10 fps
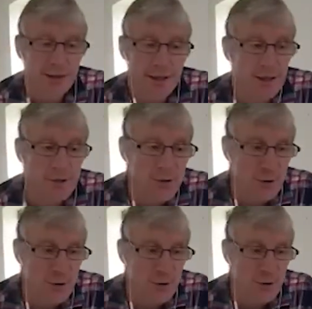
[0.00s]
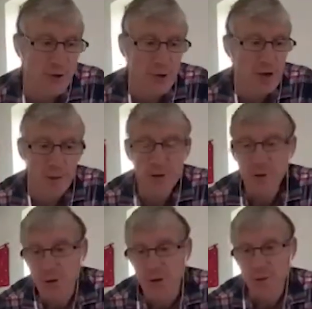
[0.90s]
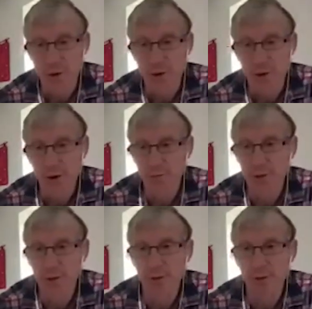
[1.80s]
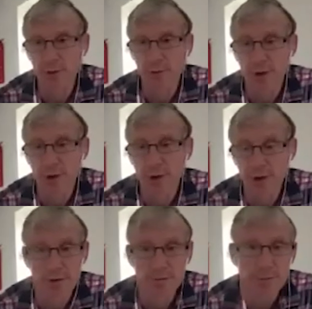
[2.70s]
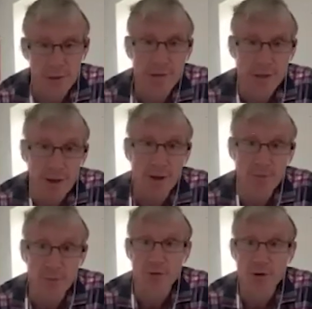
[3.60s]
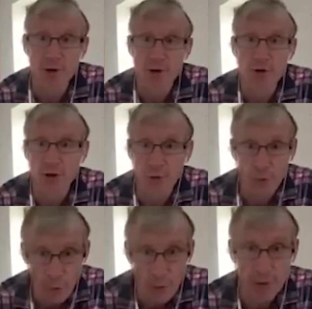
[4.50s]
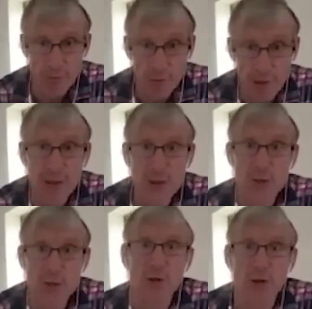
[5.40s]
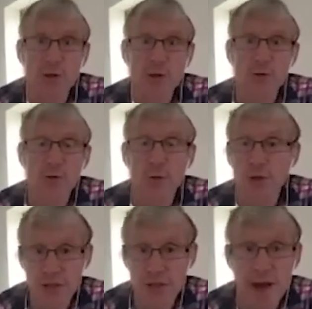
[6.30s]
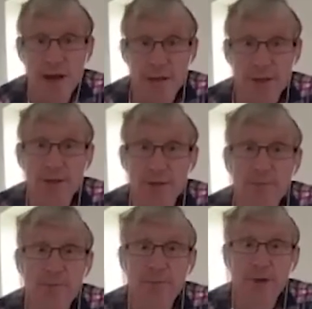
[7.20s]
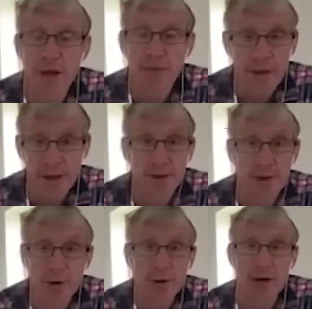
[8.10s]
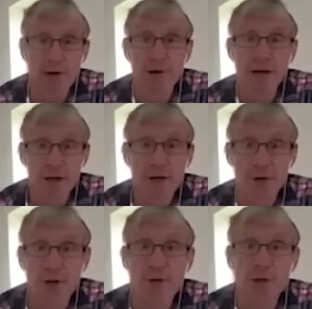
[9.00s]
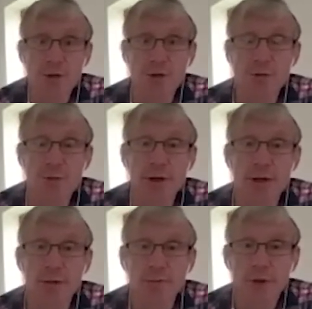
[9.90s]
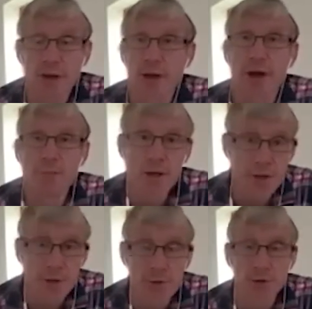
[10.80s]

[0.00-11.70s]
agree. I used to have this argument when I was involved with the red kite reintroduction. All the released birds were tagged, and they had, a lot of them had radio transmitters as well. And because it was a